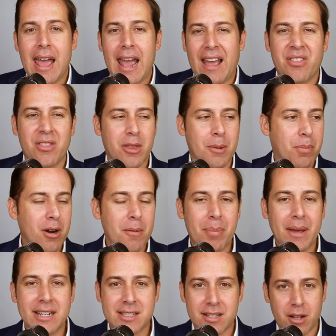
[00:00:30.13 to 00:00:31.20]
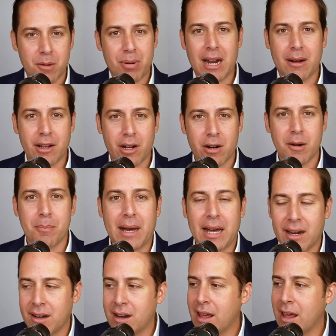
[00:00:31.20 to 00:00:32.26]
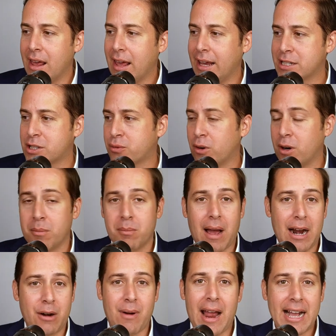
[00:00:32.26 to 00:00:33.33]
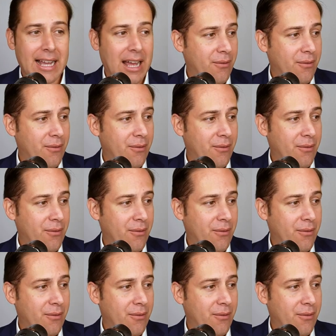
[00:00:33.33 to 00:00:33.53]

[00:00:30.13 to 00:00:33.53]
And the burn pits, you probably heard about it, it's from Iraq,